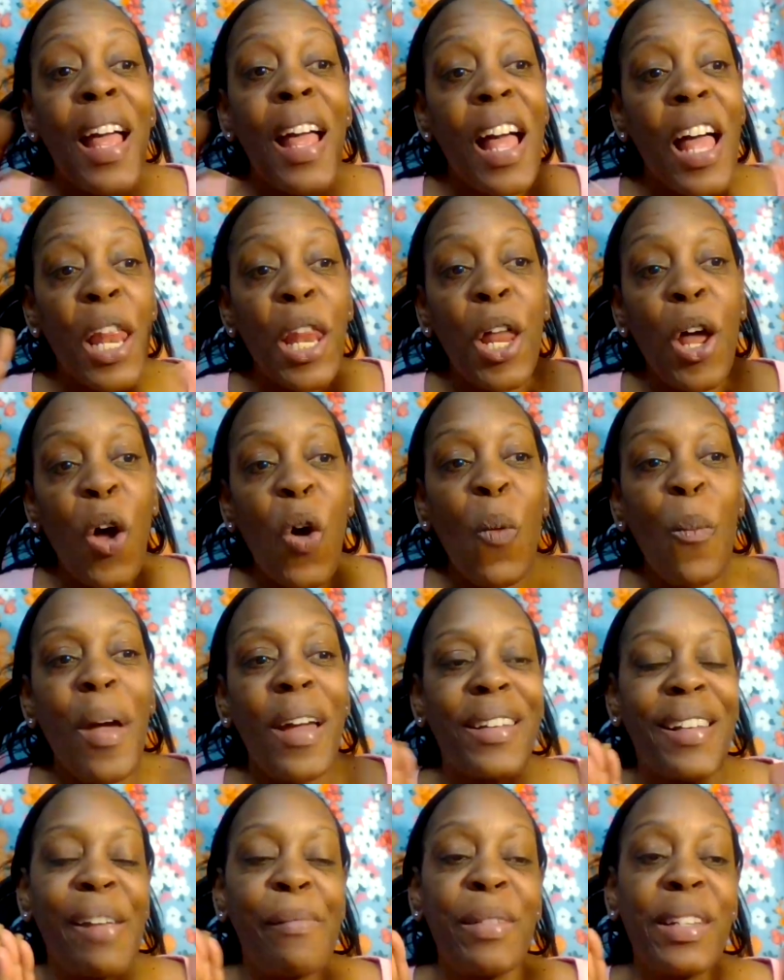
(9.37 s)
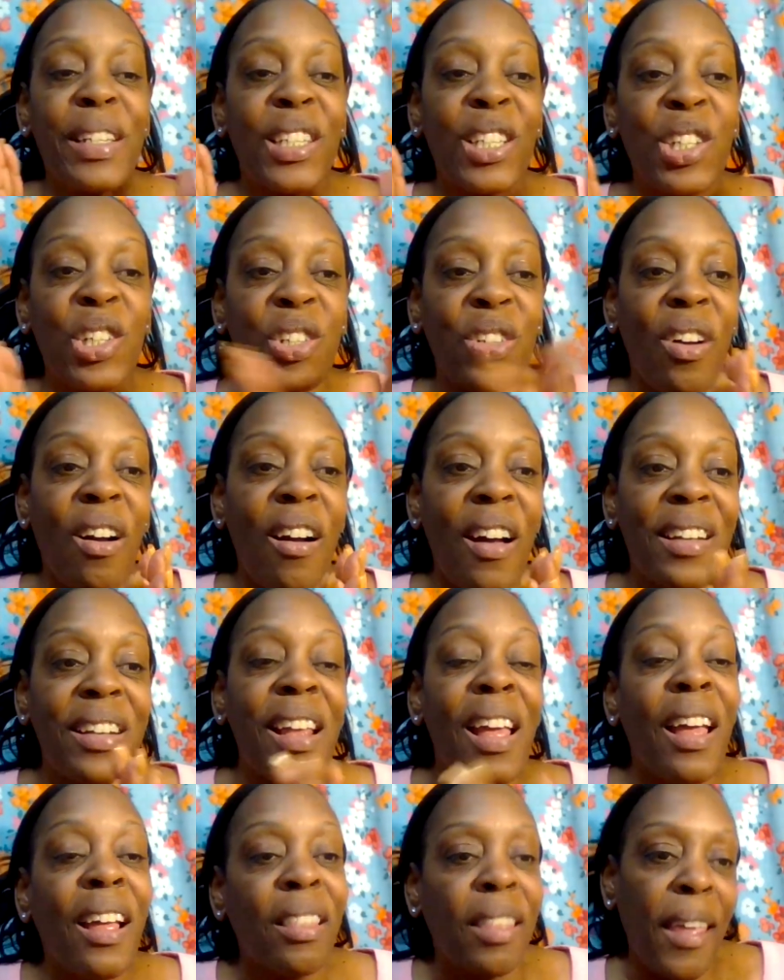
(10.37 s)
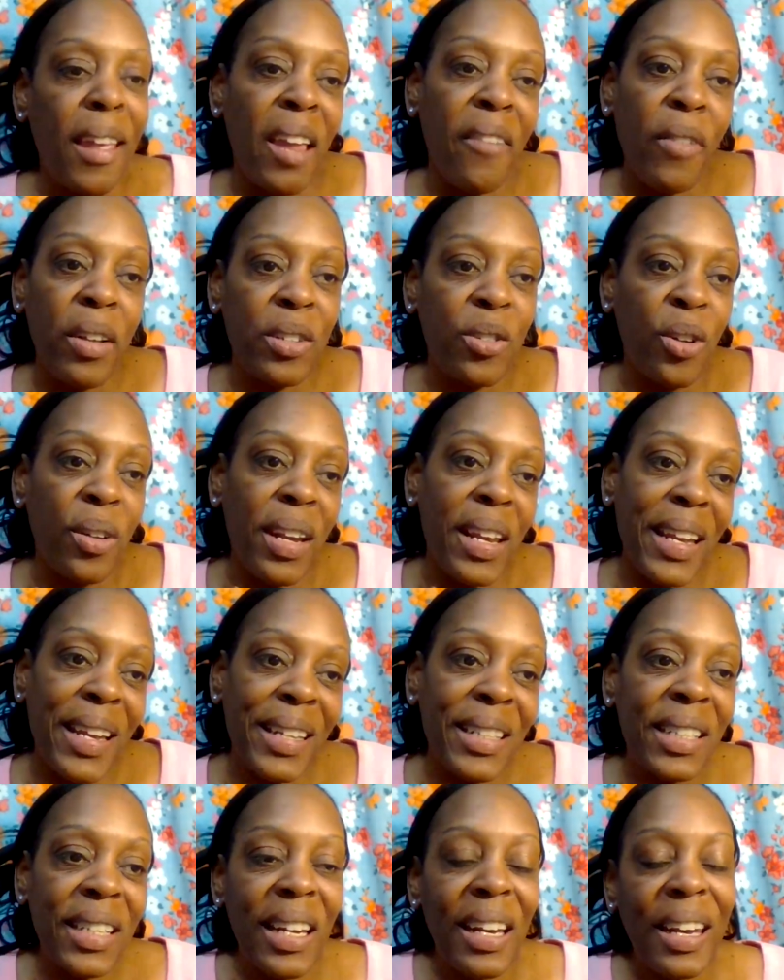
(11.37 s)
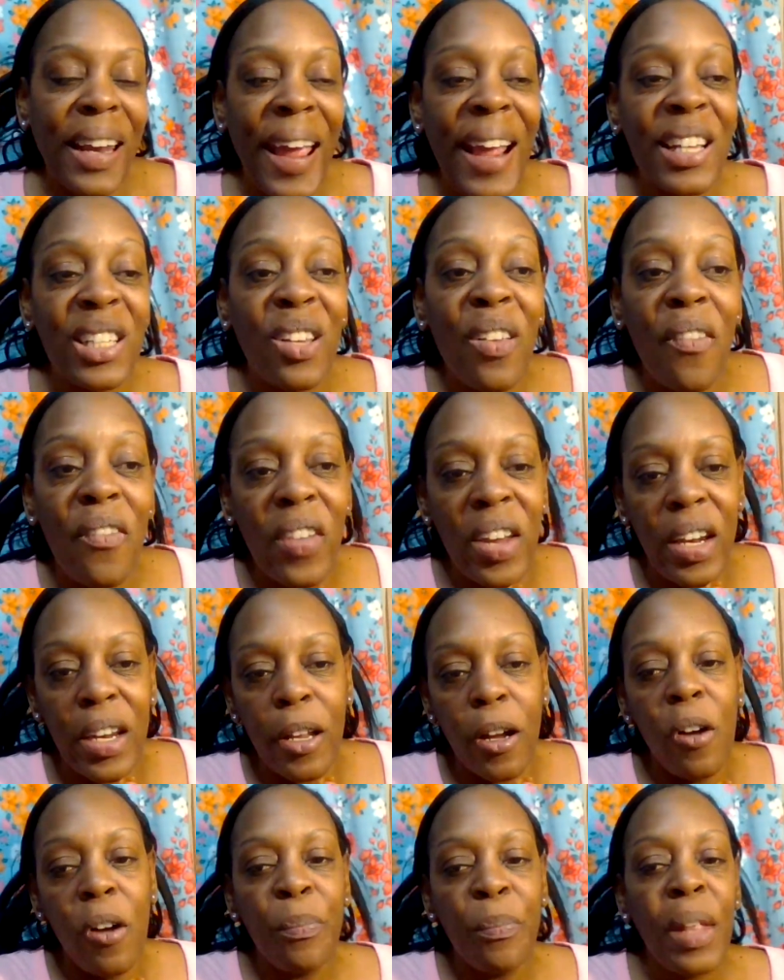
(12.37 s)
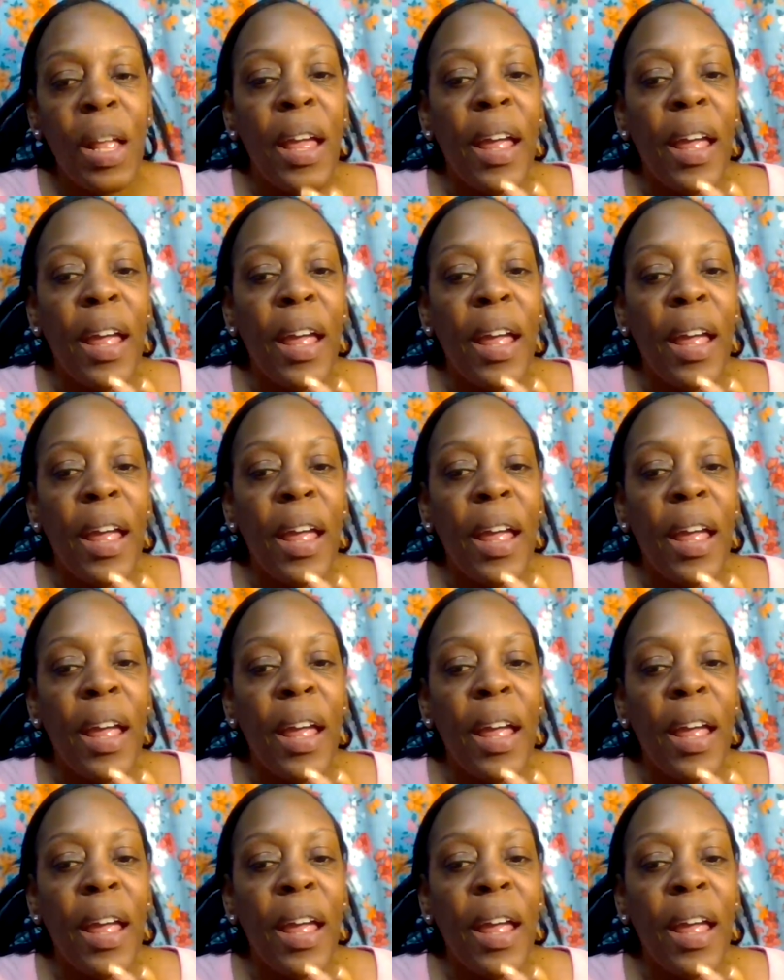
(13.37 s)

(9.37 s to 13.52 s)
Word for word: hello my name is Dawn thank you for tuning in tonight's video